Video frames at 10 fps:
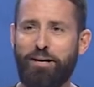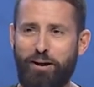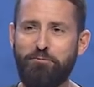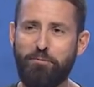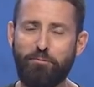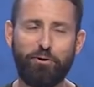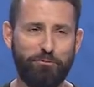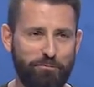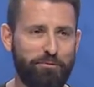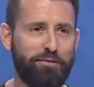I
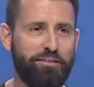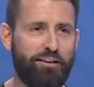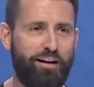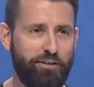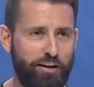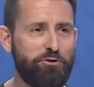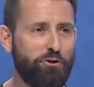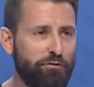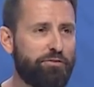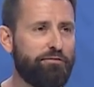remember I, I,
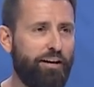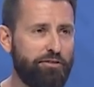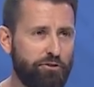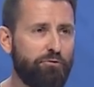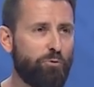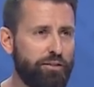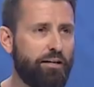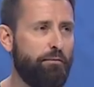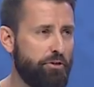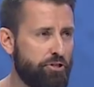served, I served one
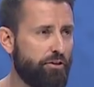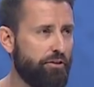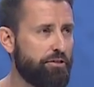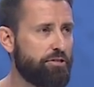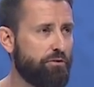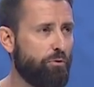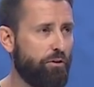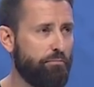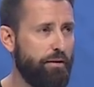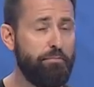time in church,
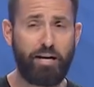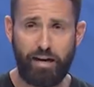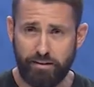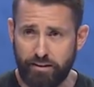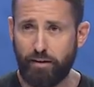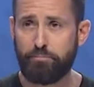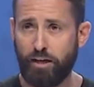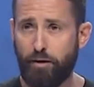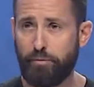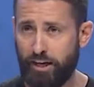or maybe I stepped
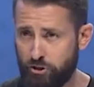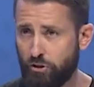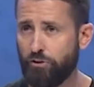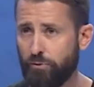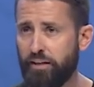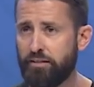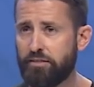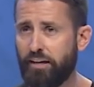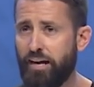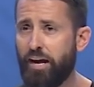up and I took a
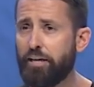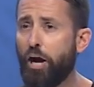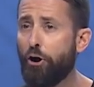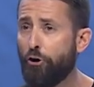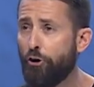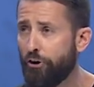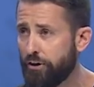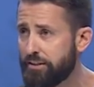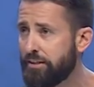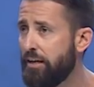risk and I got
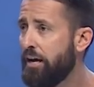hurt.